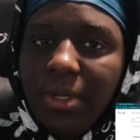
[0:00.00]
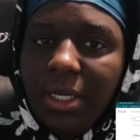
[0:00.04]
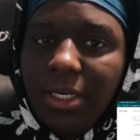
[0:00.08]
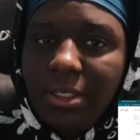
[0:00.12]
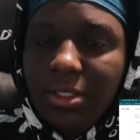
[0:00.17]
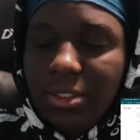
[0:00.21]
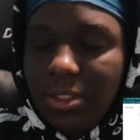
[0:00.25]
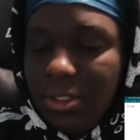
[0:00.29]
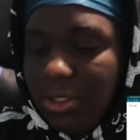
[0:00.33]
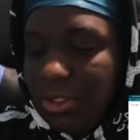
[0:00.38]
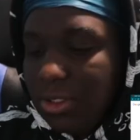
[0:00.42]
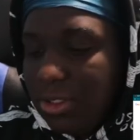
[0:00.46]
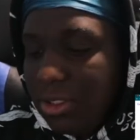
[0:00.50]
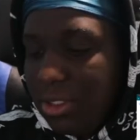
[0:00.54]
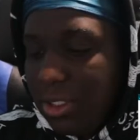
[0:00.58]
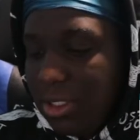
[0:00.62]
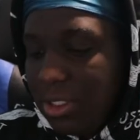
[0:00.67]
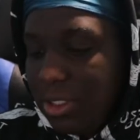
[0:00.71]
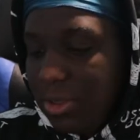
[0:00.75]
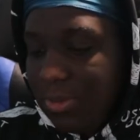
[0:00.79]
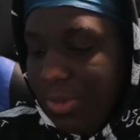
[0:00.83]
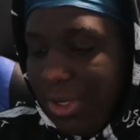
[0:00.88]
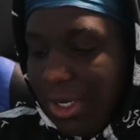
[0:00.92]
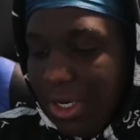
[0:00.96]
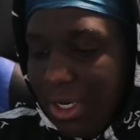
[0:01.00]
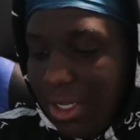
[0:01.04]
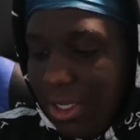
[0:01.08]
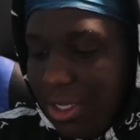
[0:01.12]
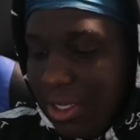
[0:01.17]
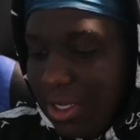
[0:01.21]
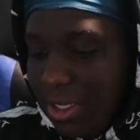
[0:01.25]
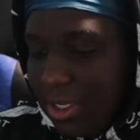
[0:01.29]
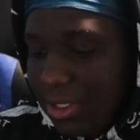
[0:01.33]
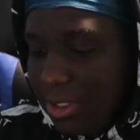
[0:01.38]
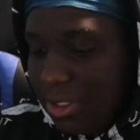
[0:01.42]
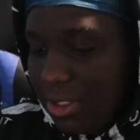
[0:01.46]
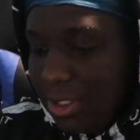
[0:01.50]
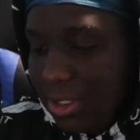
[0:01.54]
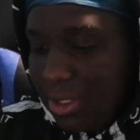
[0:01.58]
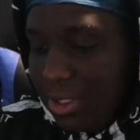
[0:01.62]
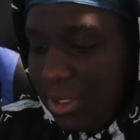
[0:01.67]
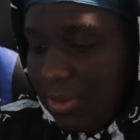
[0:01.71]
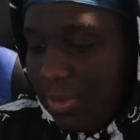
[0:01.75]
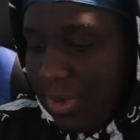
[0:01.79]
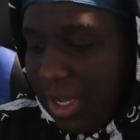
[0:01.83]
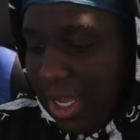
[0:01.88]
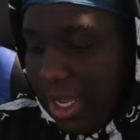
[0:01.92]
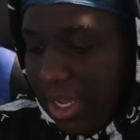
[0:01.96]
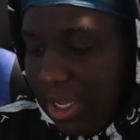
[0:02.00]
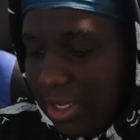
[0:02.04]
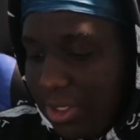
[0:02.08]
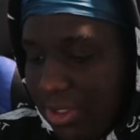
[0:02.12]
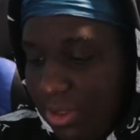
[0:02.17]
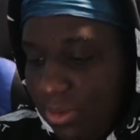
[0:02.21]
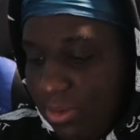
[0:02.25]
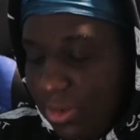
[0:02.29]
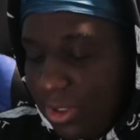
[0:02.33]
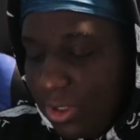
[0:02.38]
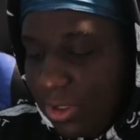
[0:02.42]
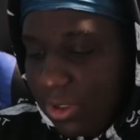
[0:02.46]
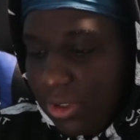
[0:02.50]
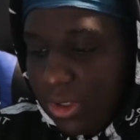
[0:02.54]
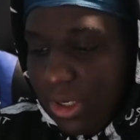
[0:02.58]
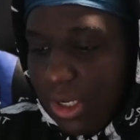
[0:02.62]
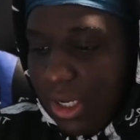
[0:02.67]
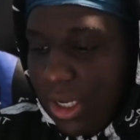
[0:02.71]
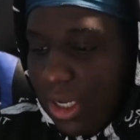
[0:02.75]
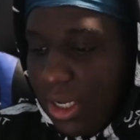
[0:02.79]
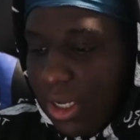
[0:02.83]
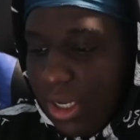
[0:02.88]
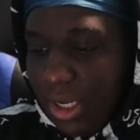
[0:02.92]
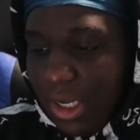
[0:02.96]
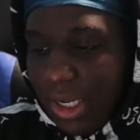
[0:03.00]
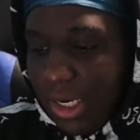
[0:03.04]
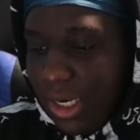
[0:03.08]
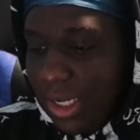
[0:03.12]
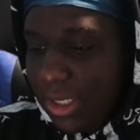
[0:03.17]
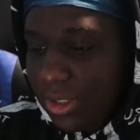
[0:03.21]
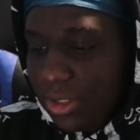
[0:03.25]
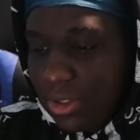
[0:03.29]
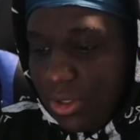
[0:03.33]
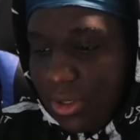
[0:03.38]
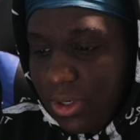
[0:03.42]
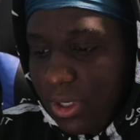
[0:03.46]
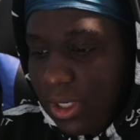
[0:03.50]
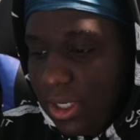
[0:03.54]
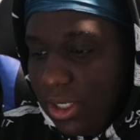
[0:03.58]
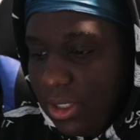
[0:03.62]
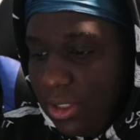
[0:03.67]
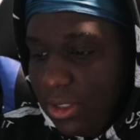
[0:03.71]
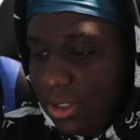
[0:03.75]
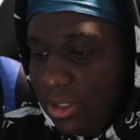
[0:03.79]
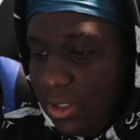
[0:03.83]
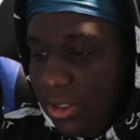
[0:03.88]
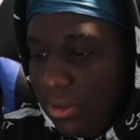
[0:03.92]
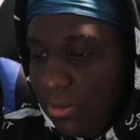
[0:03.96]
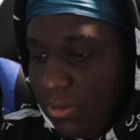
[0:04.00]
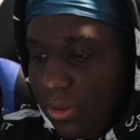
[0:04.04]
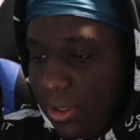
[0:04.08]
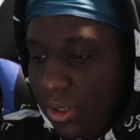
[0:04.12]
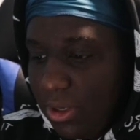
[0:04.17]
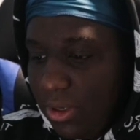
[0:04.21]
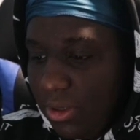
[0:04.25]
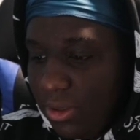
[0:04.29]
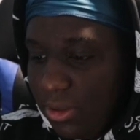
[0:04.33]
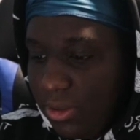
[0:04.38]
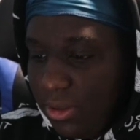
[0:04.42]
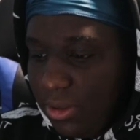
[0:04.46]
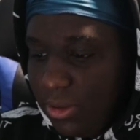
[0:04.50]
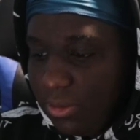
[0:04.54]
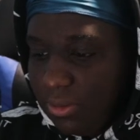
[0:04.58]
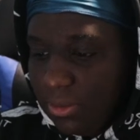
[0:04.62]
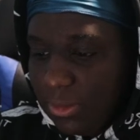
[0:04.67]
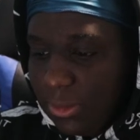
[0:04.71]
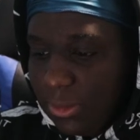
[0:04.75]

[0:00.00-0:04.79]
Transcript: Like seriously, it's been a year since he passed, bro. That's crazy, bro.